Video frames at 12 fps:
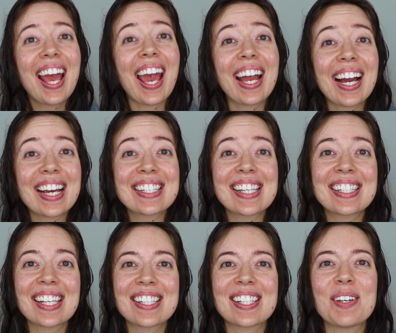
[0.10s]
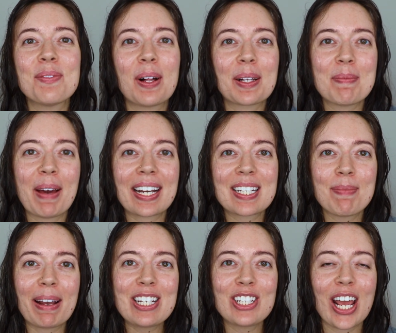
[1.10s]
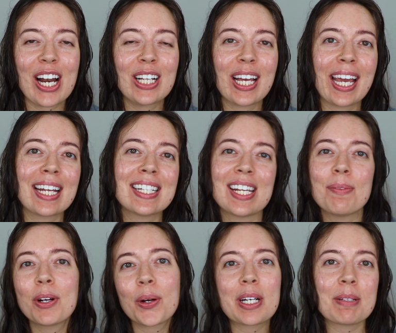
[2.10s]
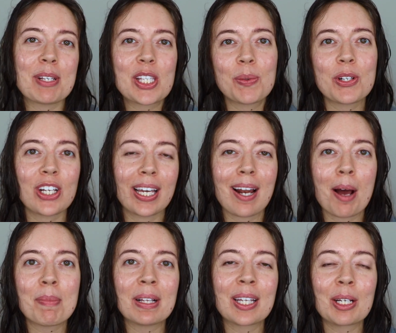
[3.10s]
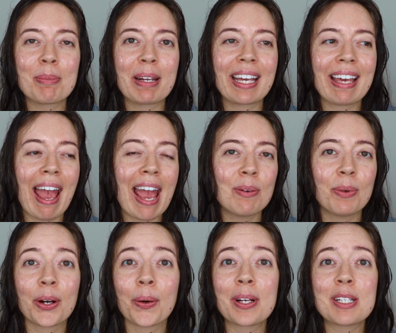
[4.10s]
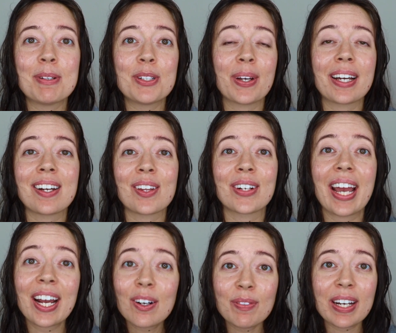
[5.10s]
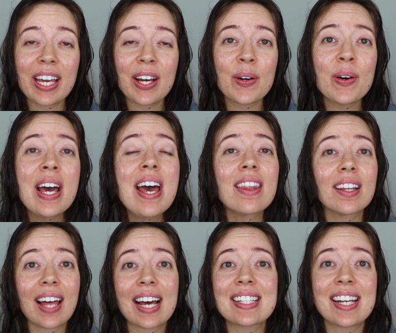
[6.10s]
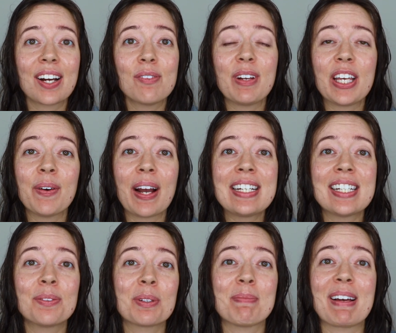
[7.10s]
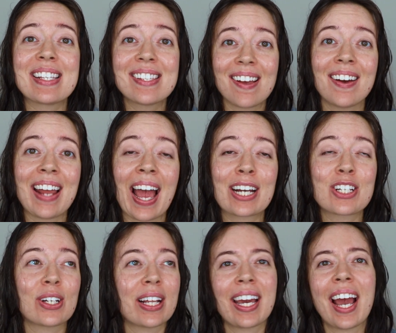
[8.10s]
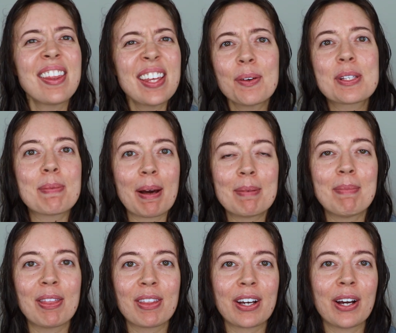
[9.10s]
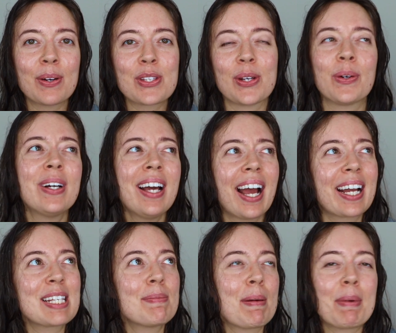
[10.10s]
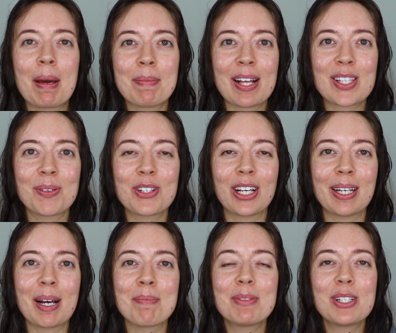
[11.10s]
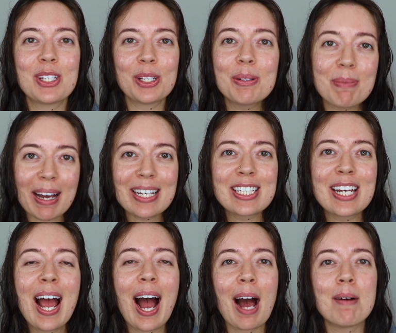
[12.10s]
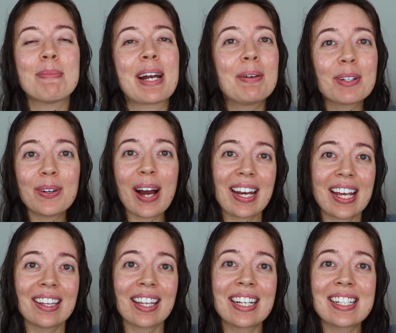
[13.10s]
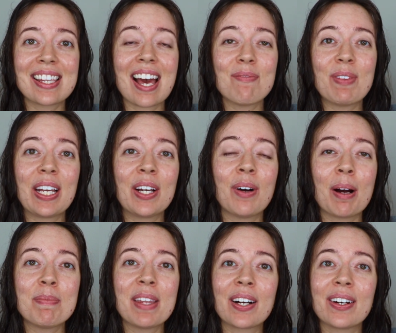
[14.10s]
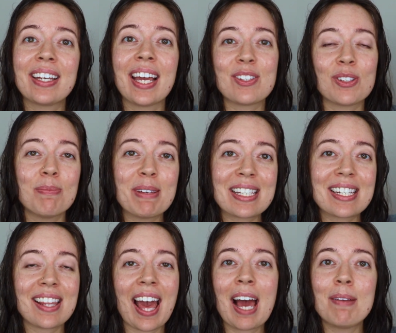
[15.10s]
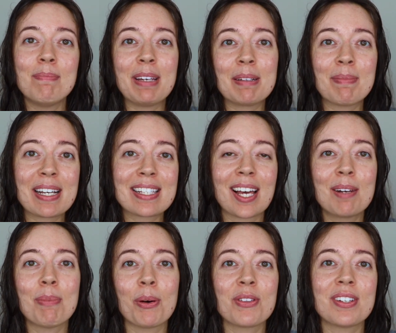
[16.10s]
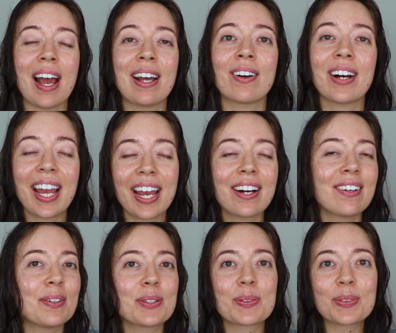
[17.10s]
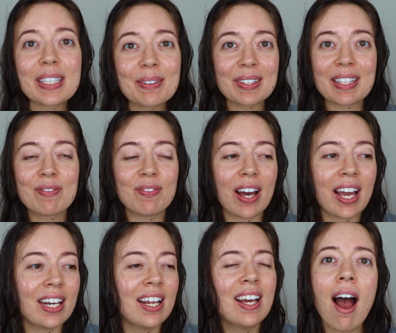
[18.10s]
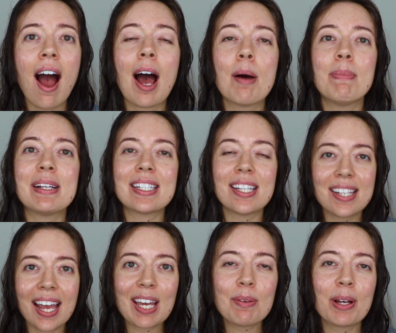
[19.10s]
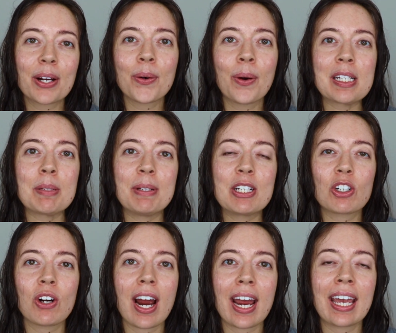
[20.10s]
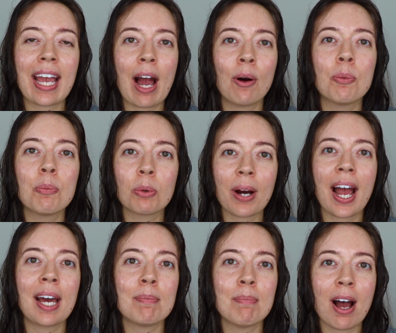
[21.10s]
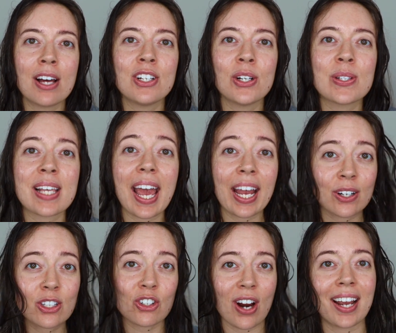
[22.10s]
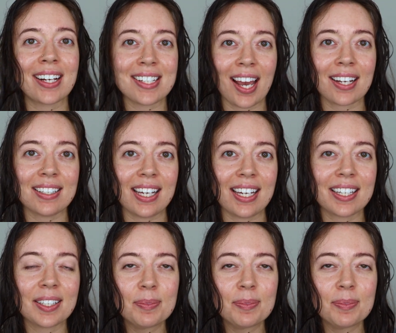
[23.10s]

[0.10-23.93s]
Hey guys, it's Lindsay. Welcome back to my channel, and today we are going to be switching it up a little bit again. We are going to be doing another hair video. The last hair video I did with my son actually, I think it was about a month ago, so I guess maybe I'm not switching it up too much, but I will go ahead and link to that video up there in case you missed that. Me and my son both dyed our hair. It was really fun, but today we are going to be trying out Brad Mondo's air drying technique.